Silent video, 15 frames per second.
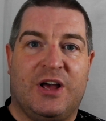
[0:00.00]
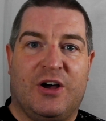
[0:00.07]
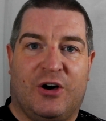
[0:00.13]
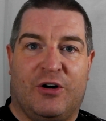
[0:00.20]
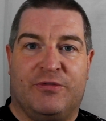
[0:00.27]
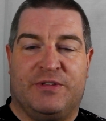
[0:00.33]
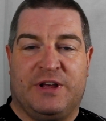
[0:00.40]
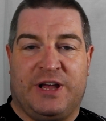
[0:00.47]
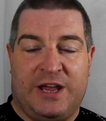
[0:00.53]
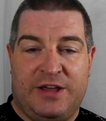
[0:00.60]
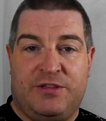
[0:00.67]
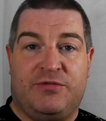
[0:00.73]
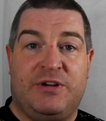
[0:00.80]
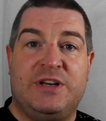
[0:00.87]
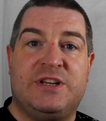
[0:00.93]
of the
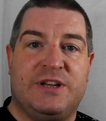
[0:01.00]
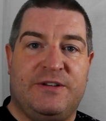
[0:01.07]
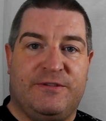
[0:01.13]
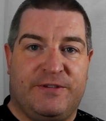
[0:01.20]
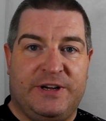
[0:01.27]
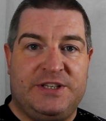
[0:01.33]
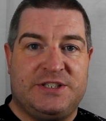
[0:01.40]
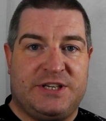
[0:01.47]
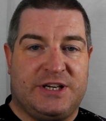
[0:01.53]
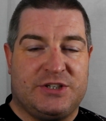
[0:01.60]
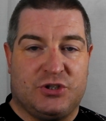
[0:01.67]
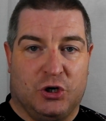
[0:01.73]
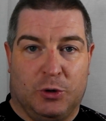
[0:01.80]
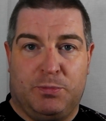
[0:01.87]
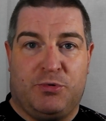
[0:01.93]
E3D
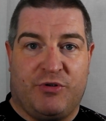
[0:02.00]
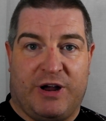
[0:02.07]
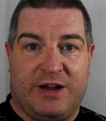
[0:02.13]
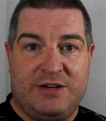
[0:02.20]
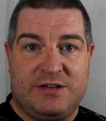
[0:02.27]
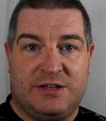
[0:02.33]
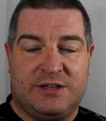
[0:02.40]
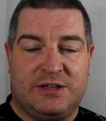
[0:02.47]
V6 upgrade